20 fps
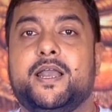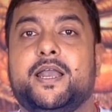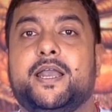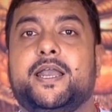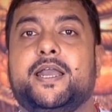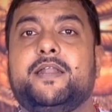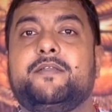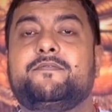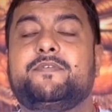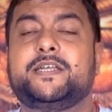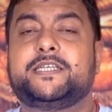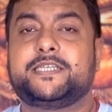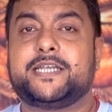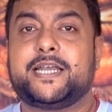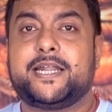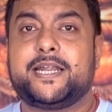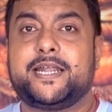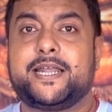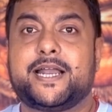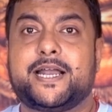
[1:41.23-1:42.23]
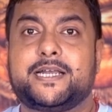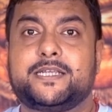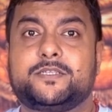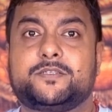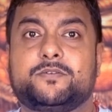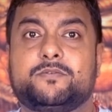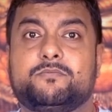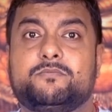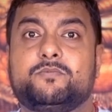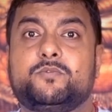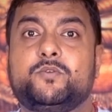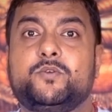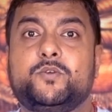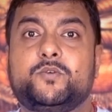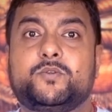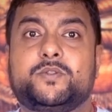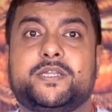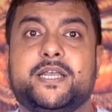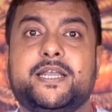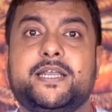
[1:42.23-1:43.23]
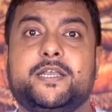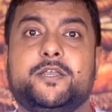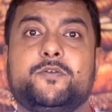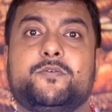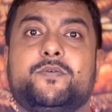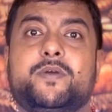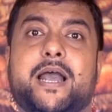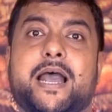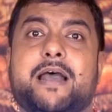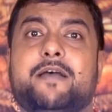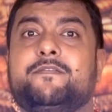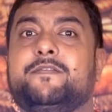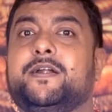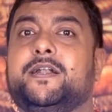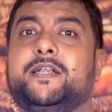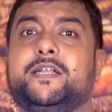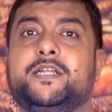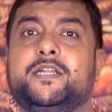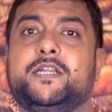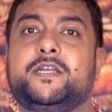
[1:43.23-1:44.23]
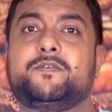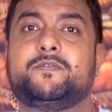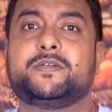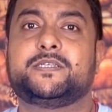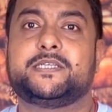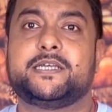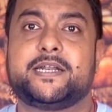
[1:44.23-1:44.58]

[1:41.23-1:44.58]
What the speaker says: In which areas do you think you have continuous